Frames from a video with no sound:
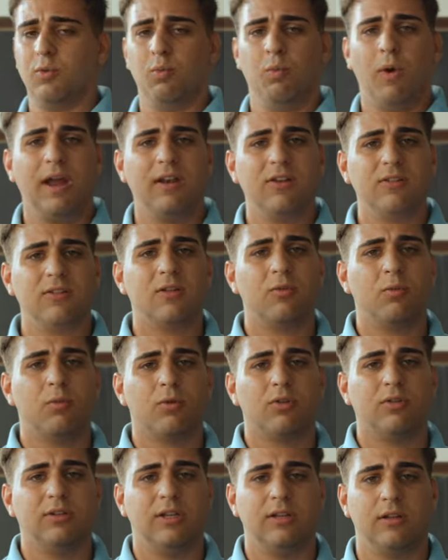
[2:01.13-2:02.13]
Why does the
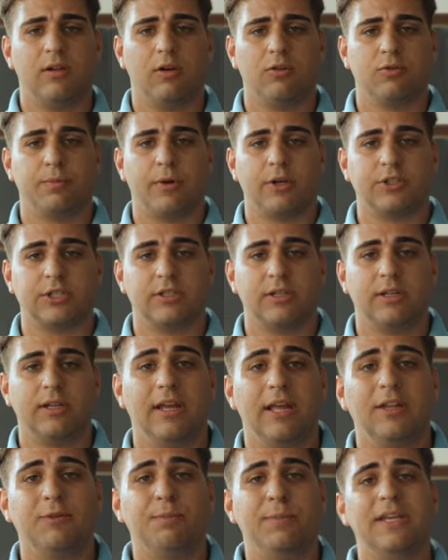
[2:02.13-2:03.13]
world need the culture project?
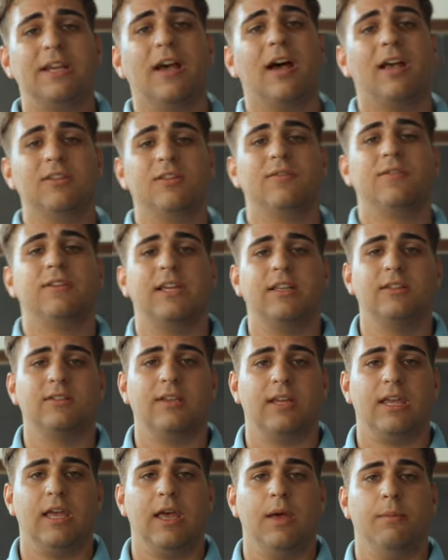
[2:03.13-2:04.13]
It's because of kids
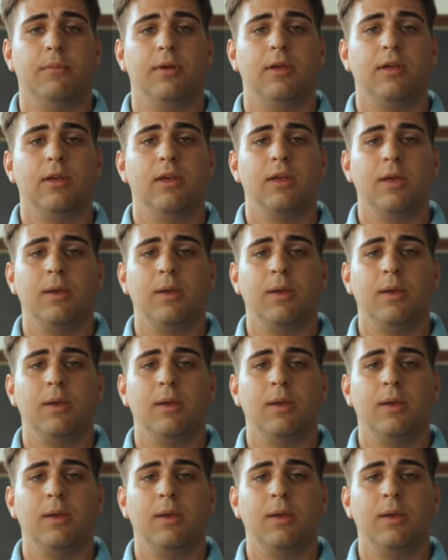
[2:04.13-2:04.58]
like him.